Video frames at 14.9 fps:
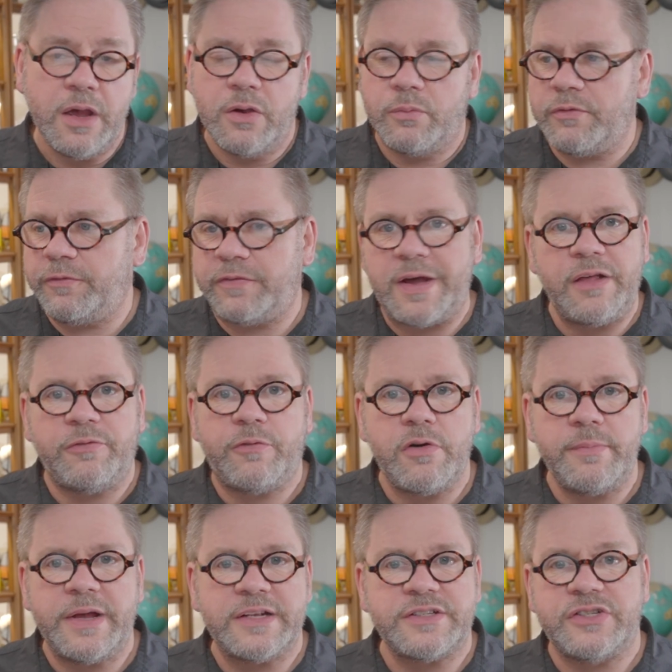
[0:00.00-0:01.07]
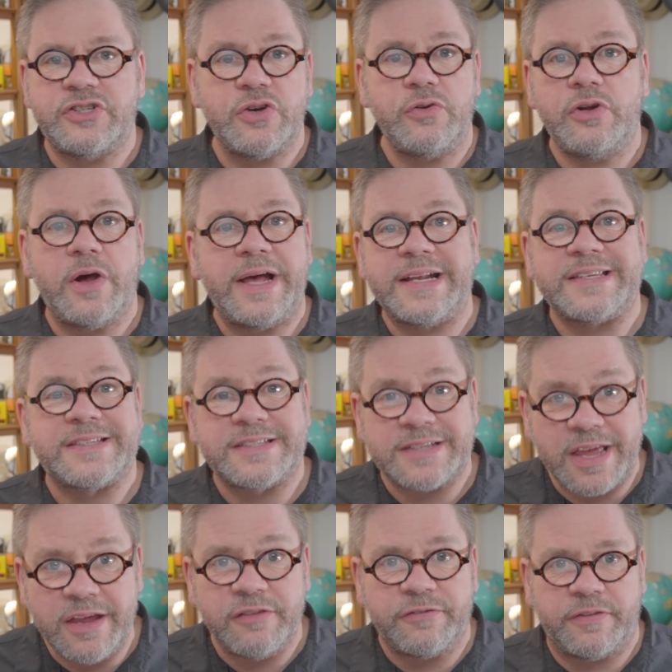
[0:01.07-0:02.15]
Well, file formats don't know how to
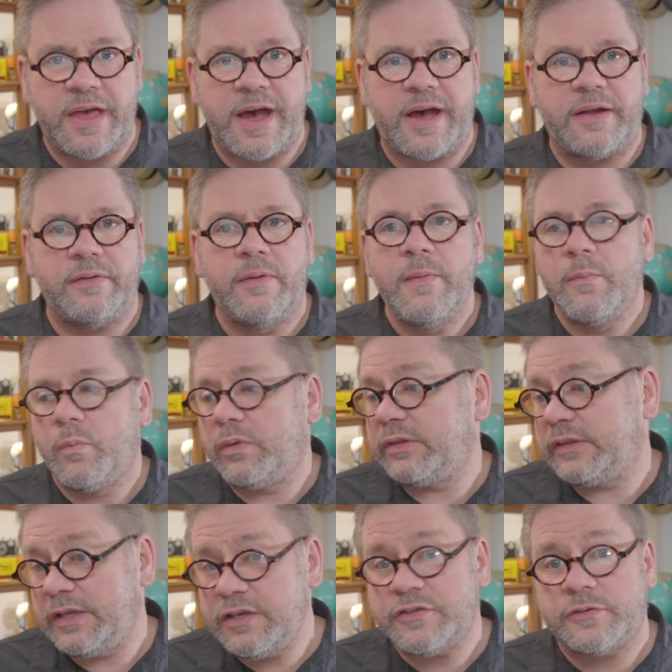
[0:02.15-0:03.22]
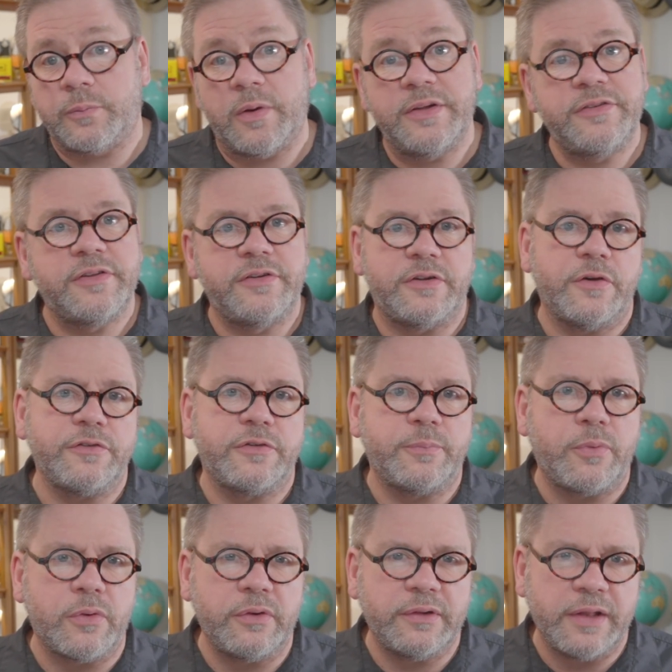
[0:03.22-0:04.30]
save that, at least ones that don't
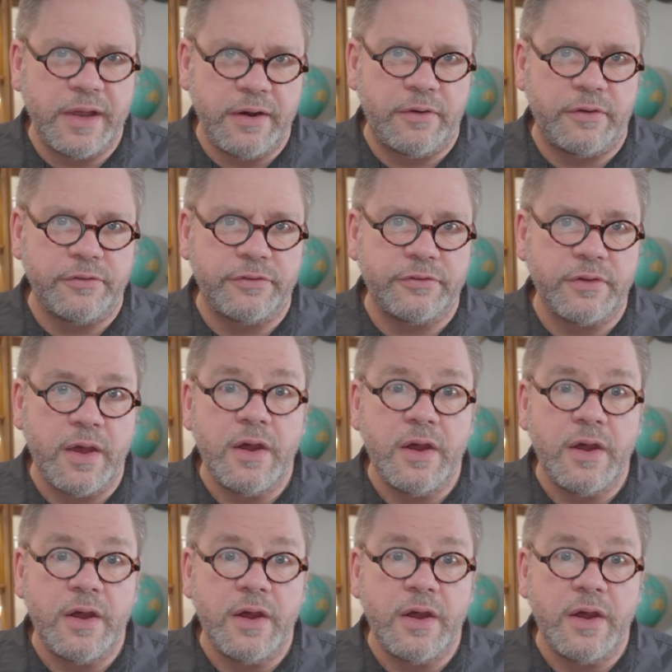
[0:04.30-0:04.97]
support layers.